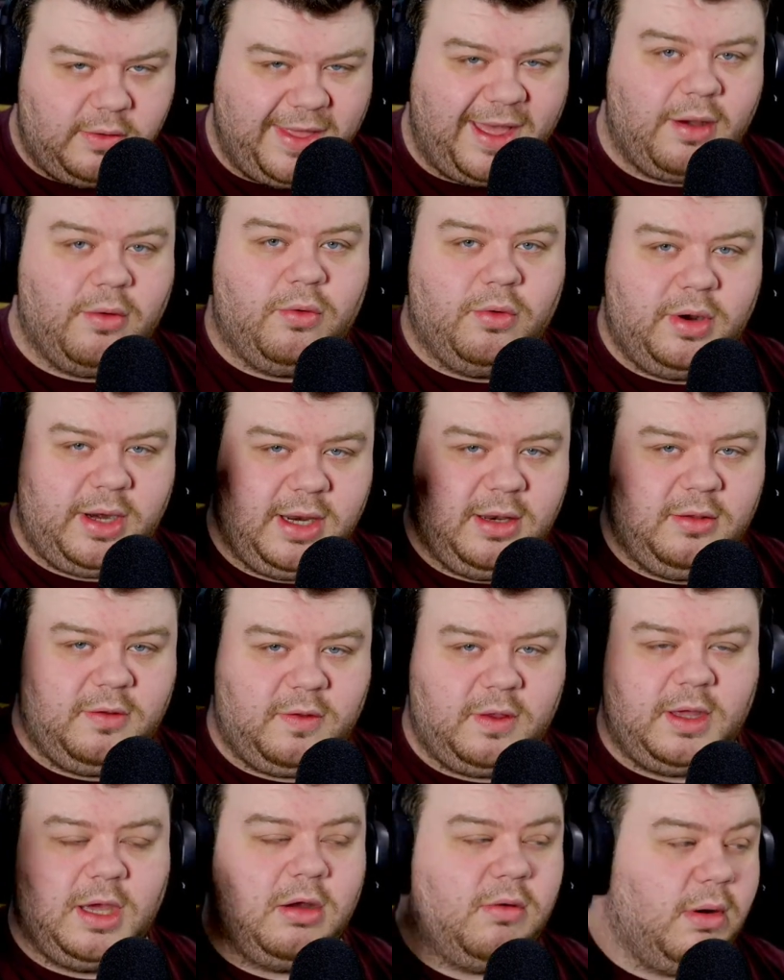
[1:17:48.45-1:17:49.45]
that audience
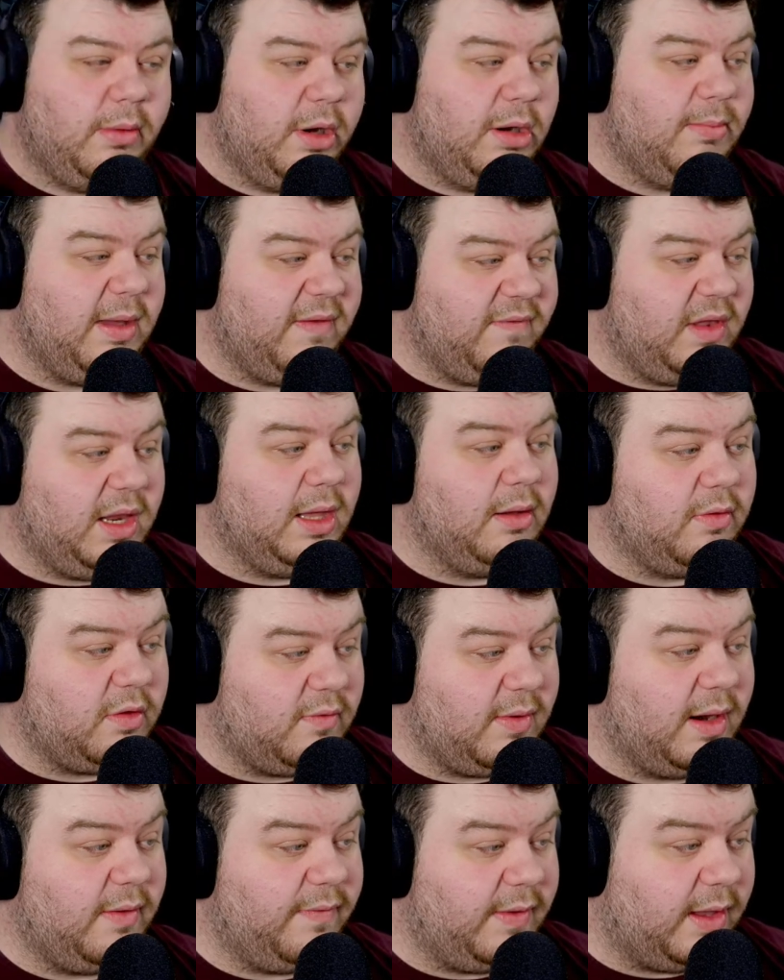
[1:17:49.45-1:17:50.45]
and go, well, I'm going to make videos
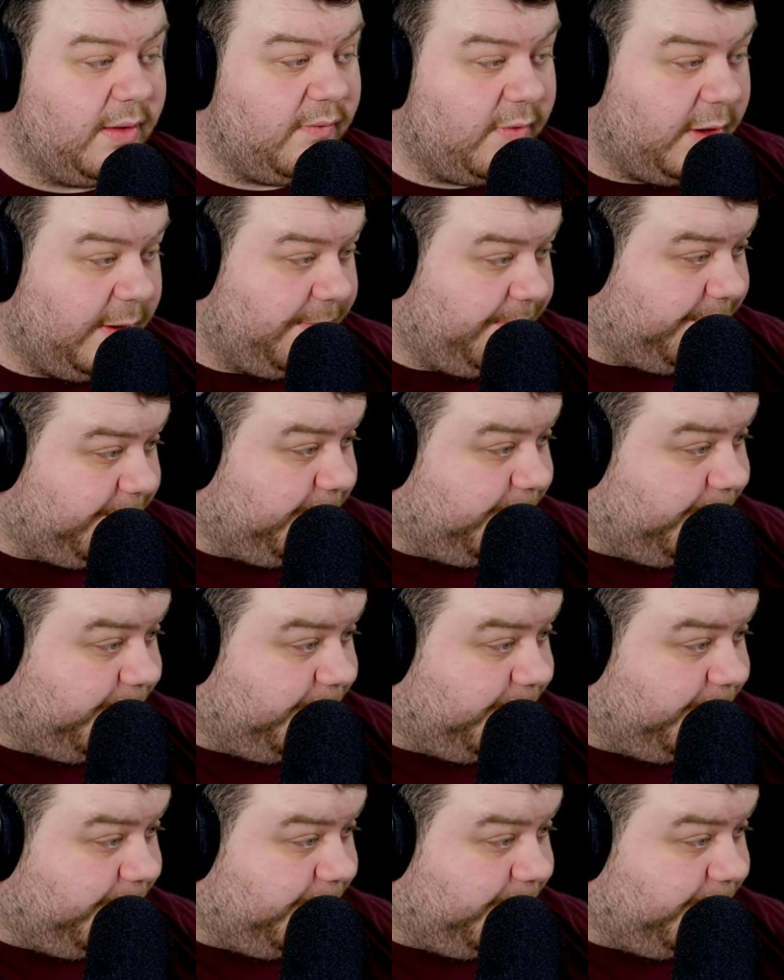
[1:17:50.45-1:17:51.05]
around that, right?